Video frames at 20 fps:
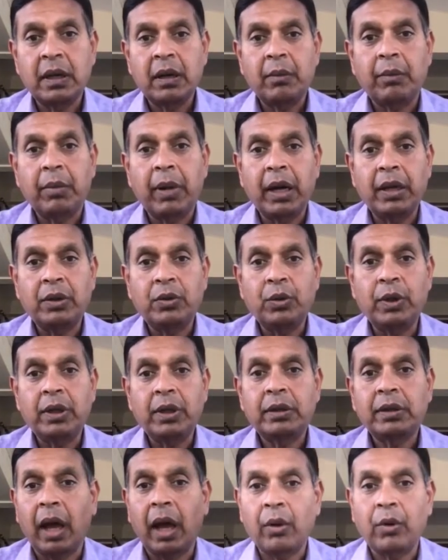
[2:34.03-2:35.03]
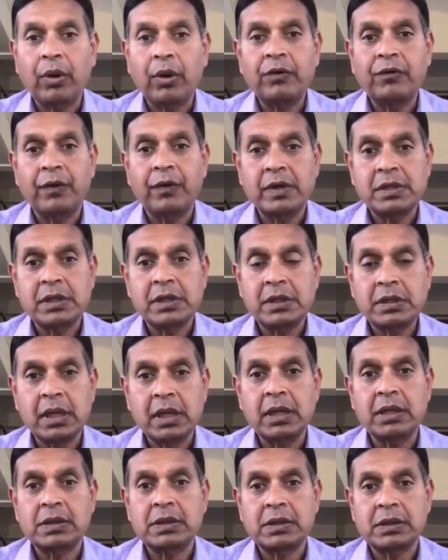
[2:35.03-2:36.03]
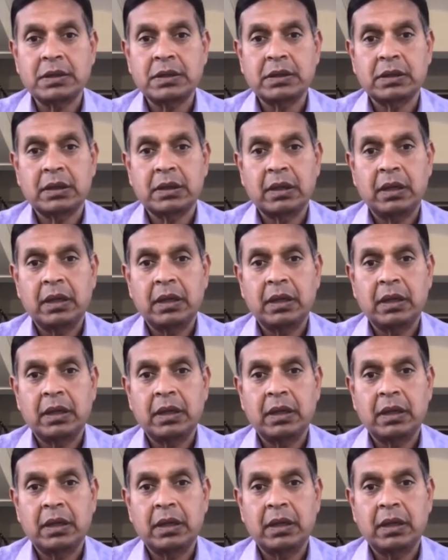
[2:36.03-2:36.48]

by doing thyroid function tests.